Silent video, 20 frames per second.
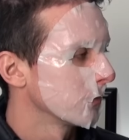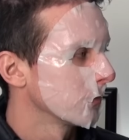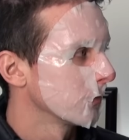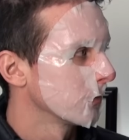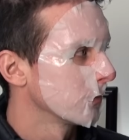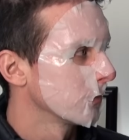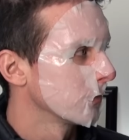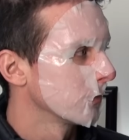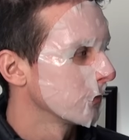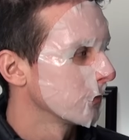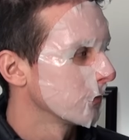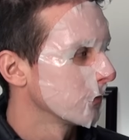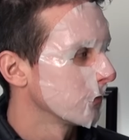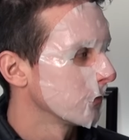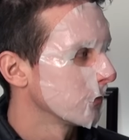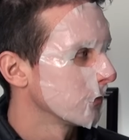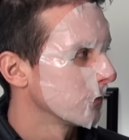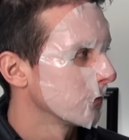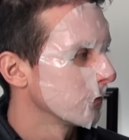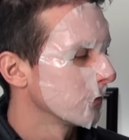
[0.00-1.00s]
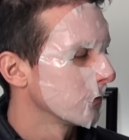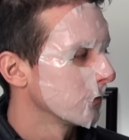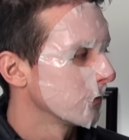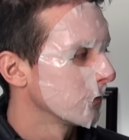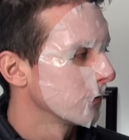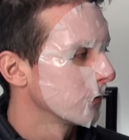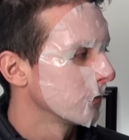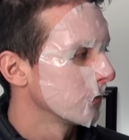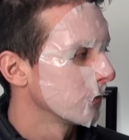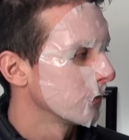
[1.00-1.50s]

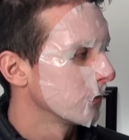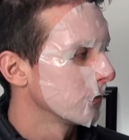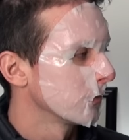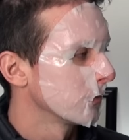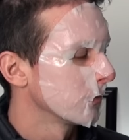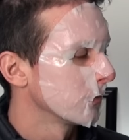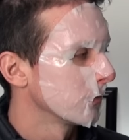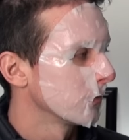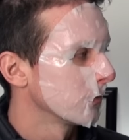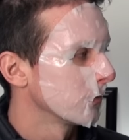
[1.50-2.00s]
No words are spoken by the person on screen.